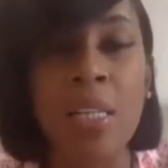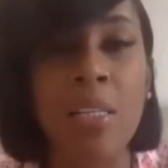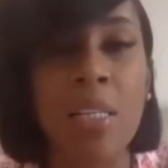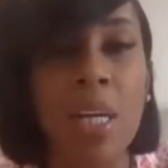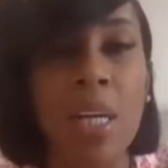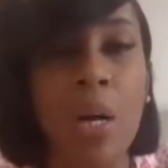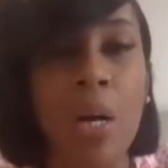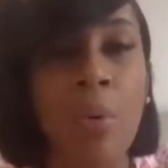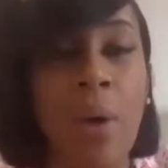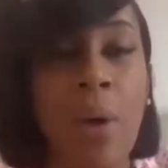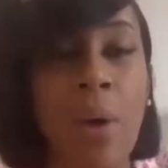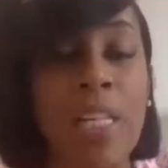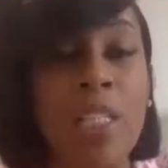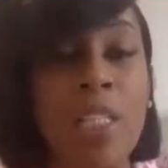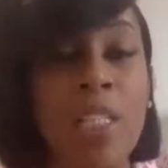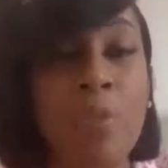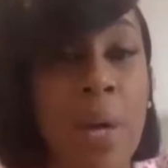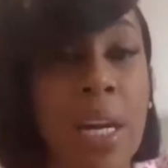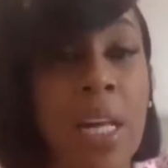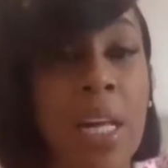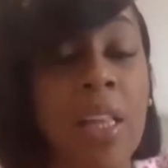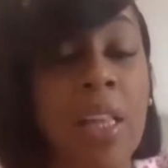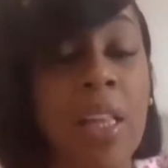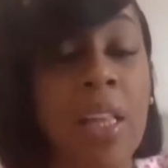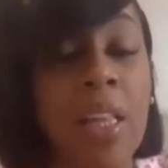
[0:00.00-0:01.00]
So I
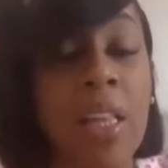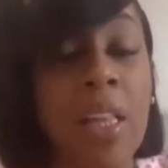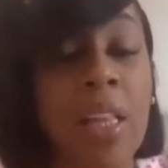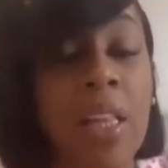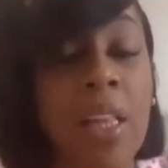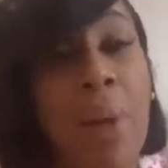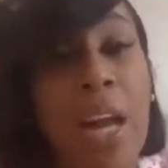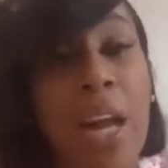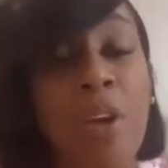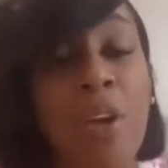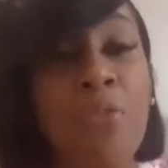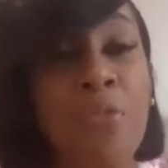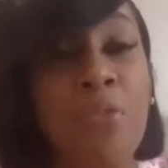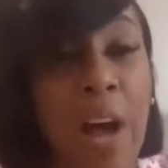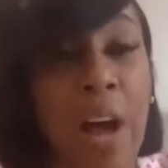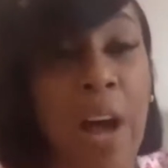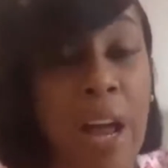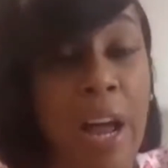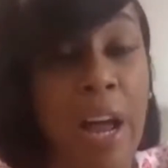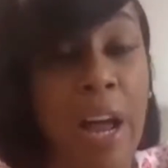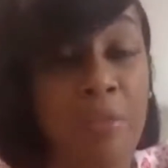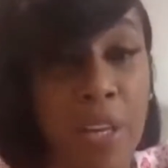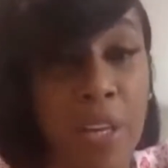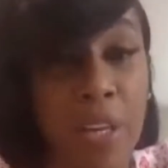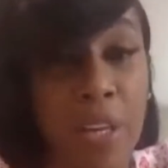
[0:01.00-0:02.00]
spent in the patio
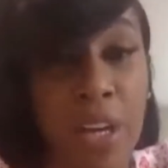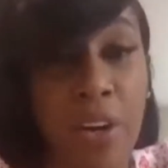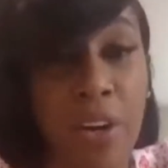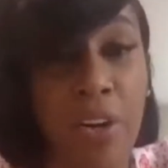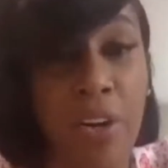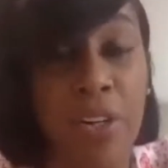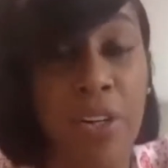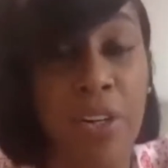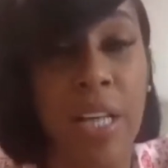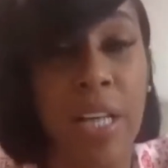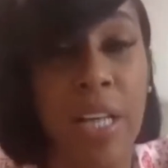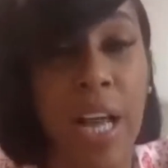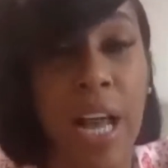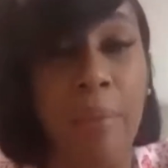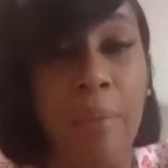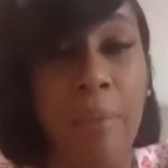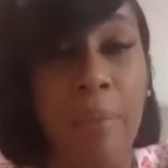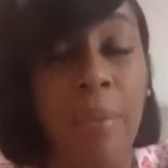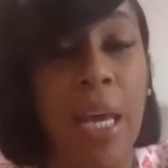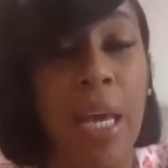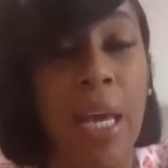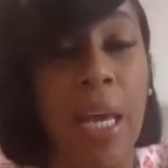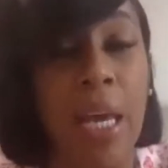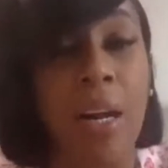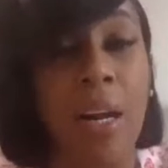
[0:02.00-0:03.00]
5 years.
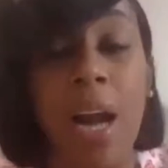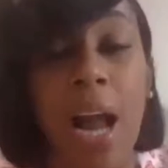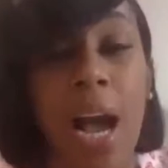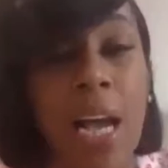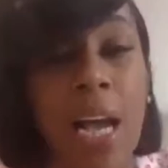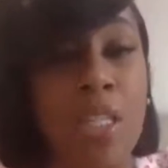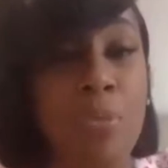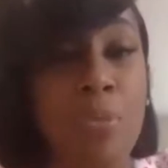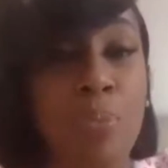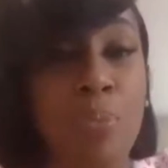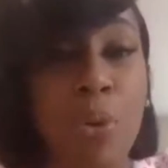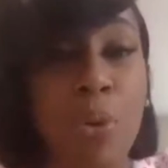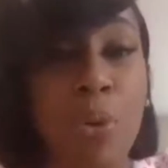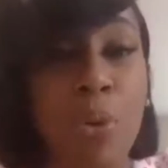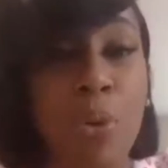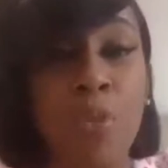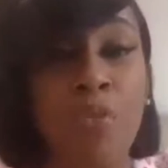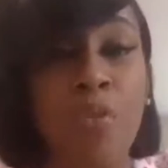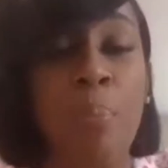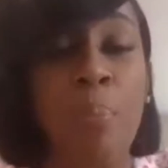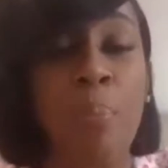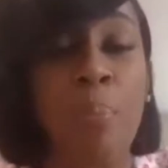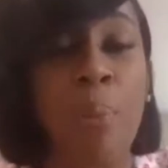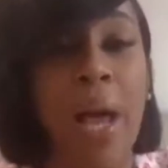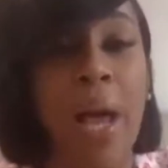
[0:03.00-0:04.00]
I made a nice,
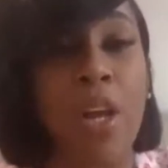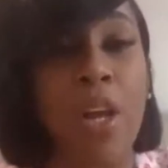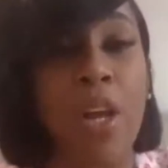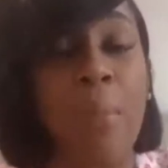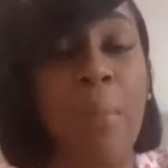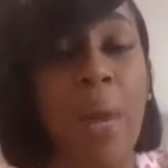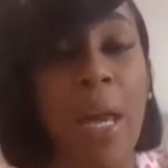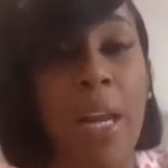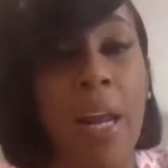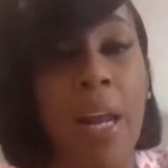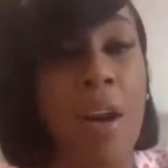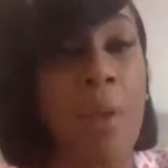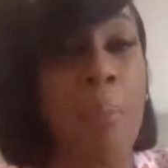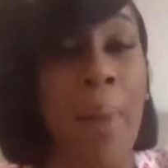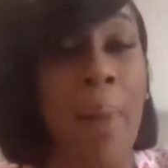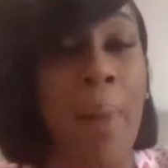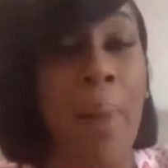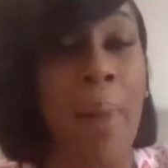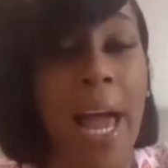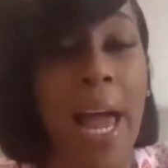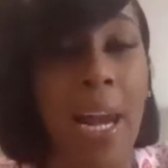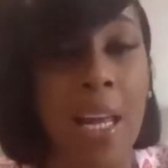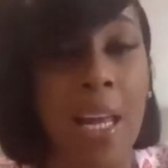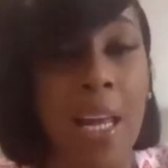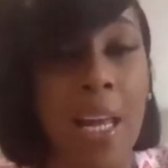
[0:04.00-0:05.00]
beautiful patio made out
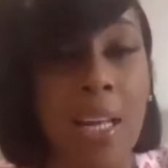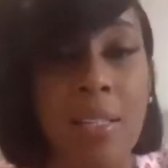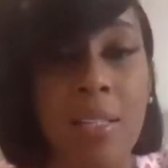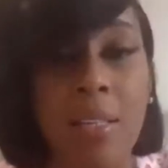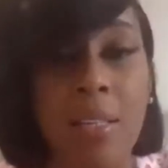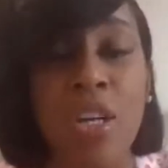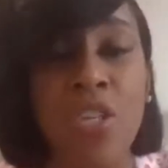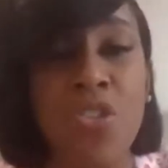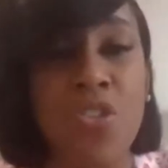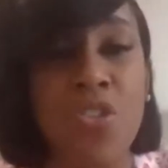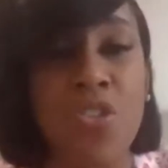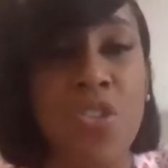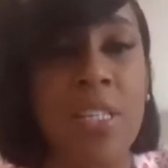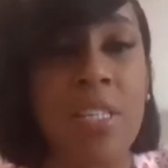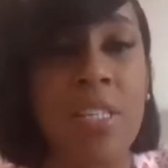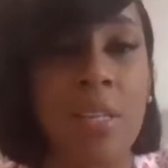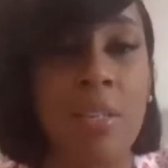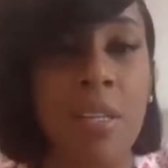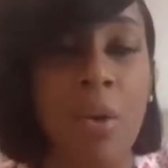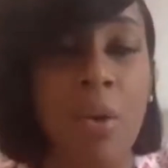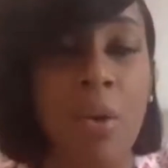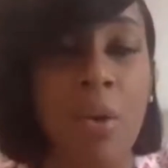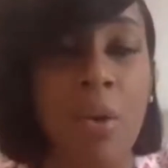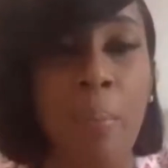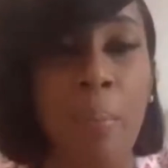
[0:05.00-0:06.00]
of pallets,
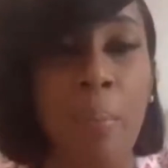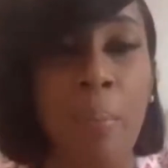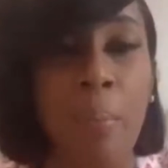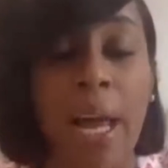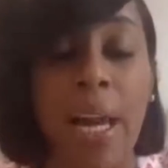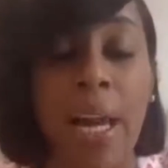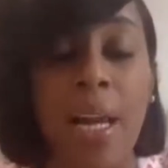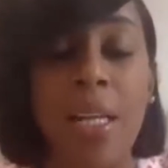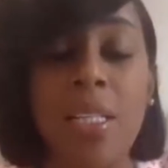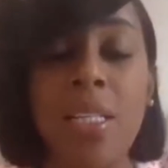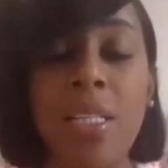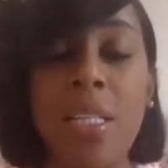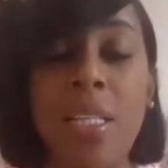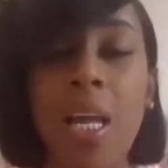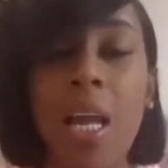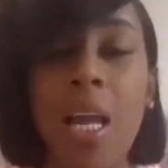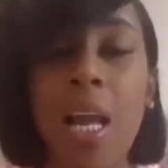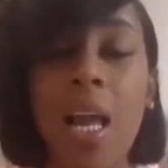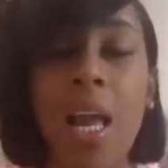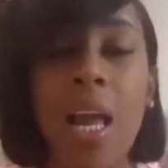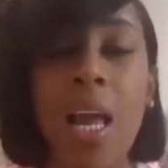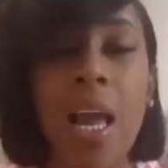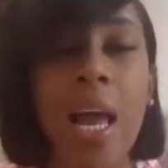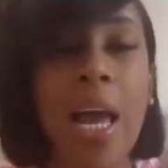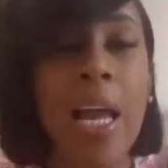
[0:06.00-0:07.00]
161 pallets.
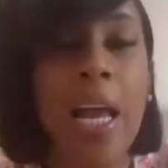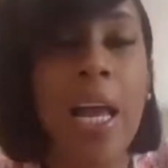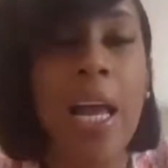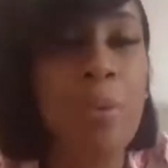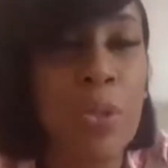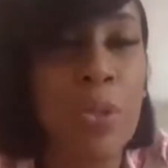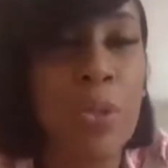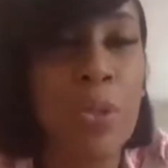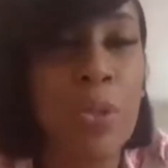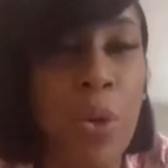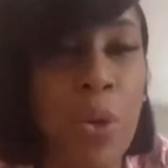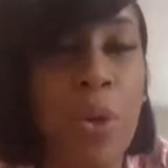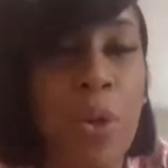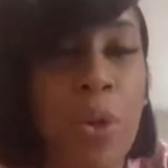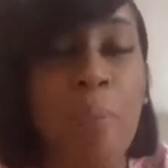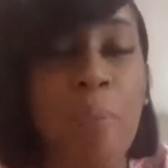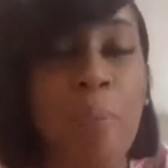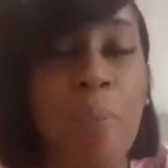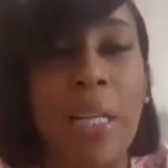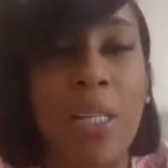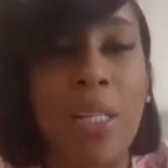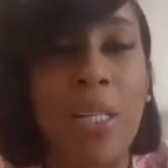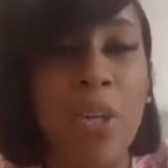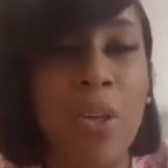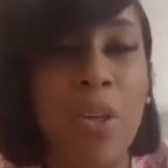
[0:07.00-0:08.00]
And it was called
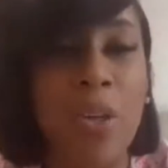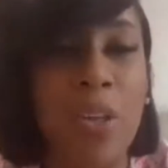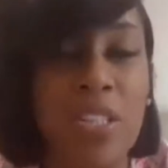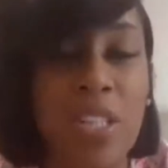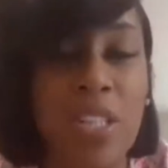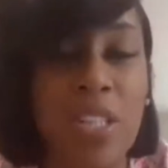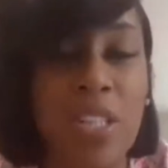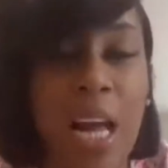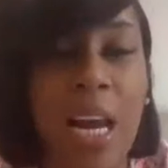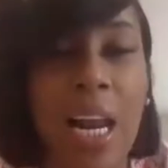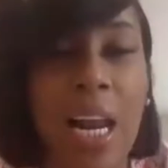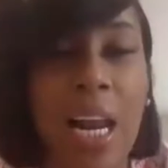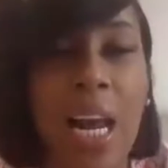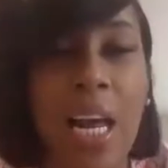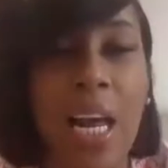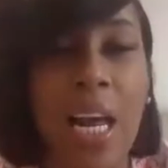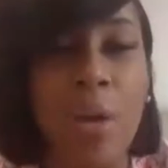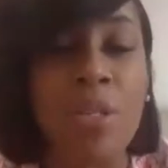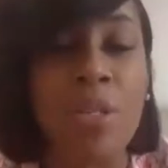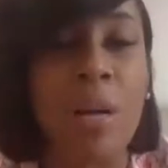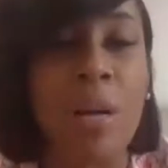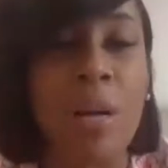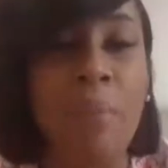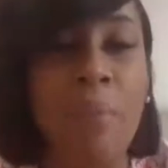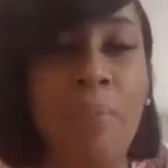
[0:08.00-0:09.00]
the Patio de Yala.
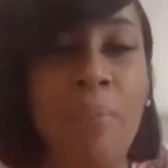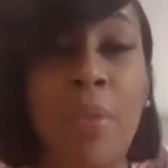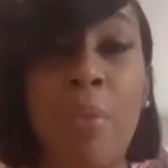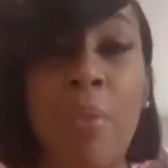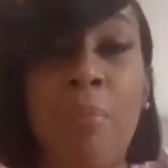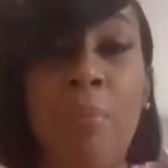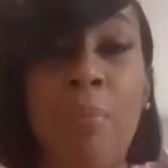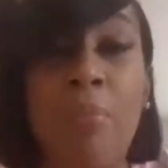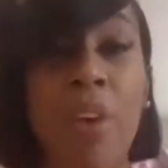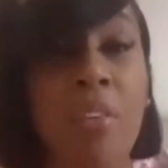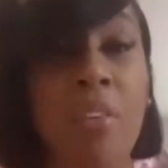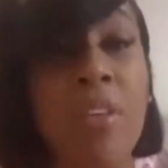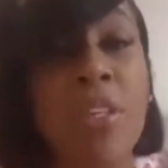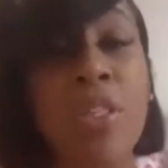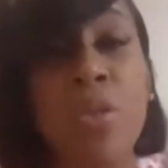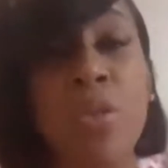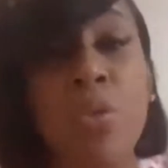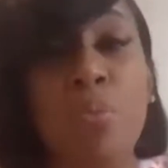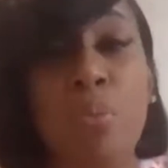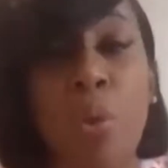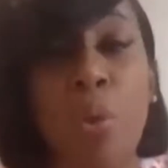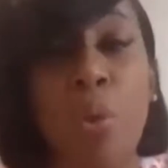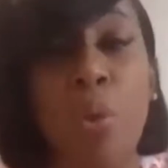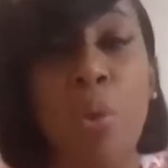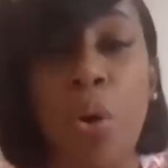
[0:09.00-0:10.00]
It was something very
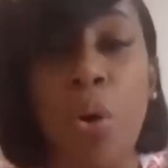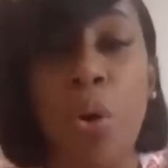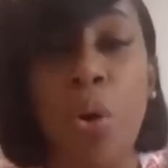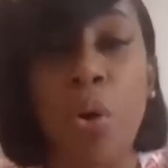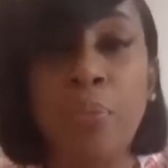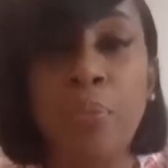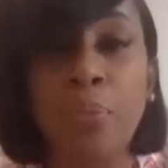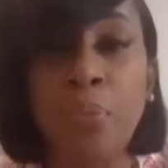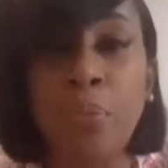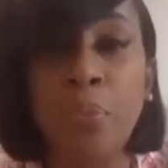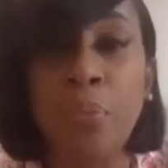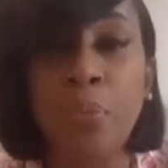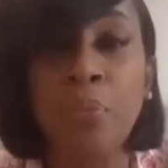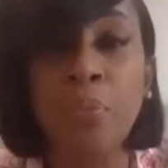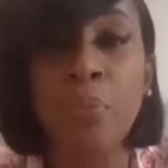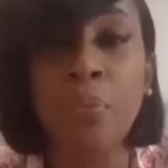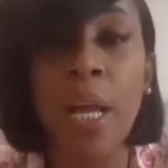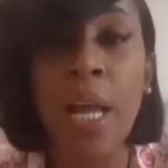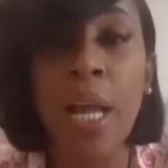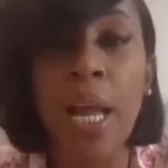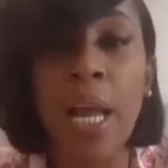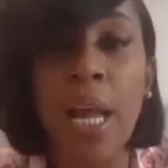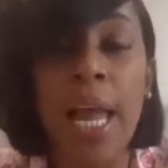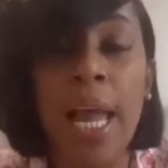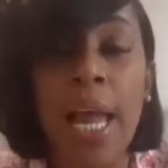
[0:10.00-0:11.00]
small.
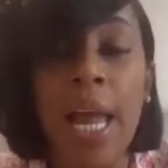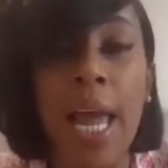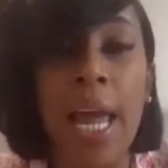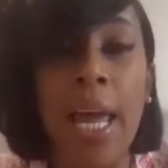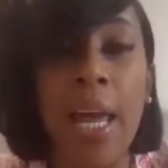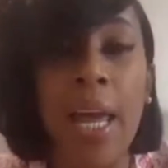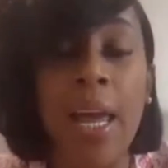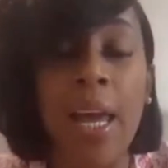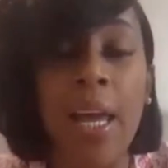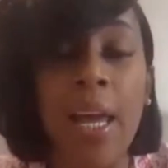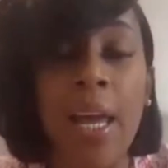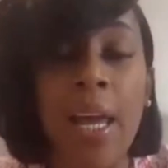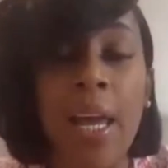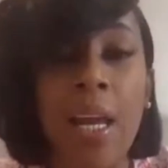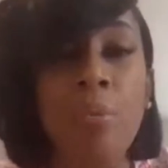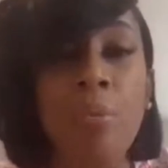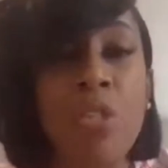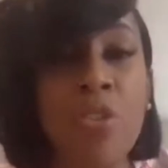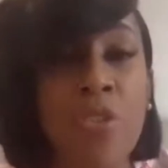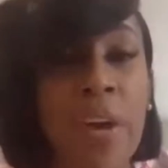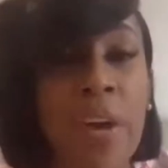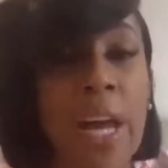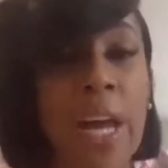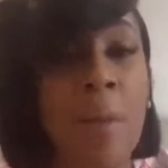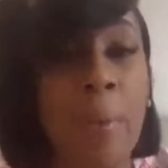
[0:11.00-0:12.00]
And it was
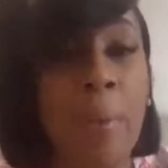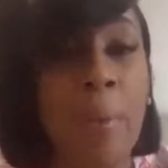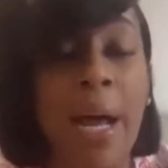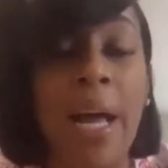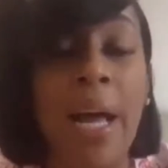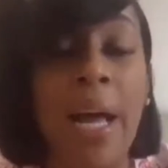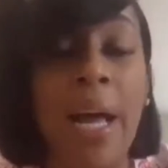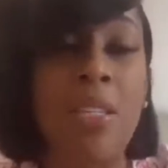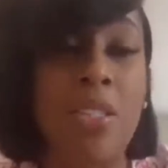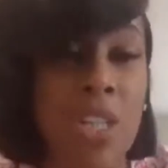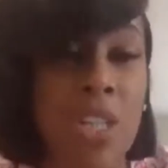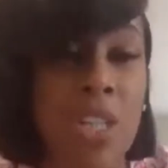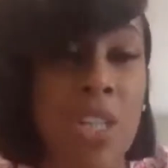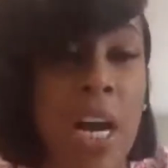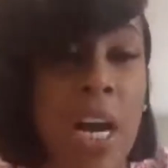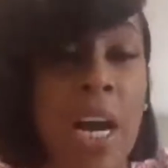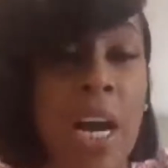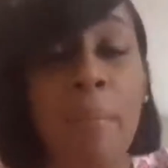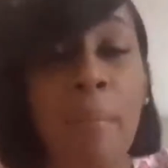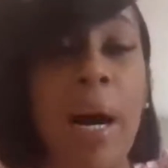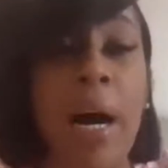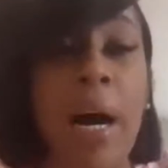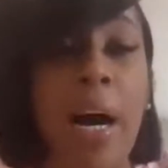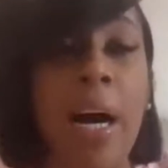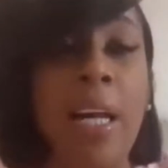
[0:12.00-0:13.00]
created by a giant
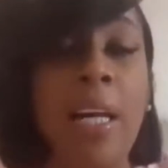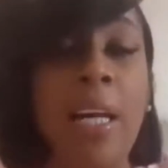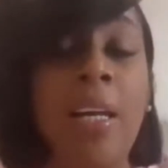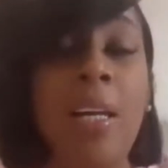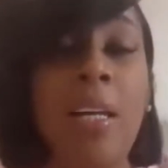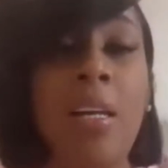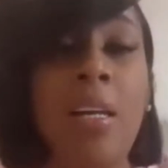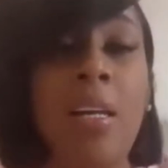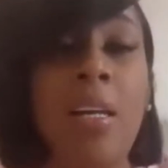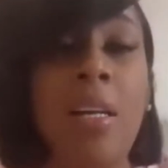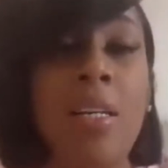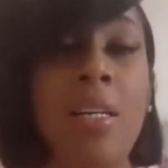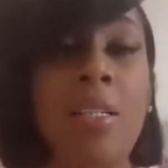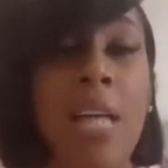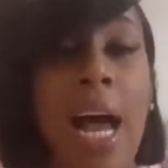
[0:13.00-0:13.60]
mind, because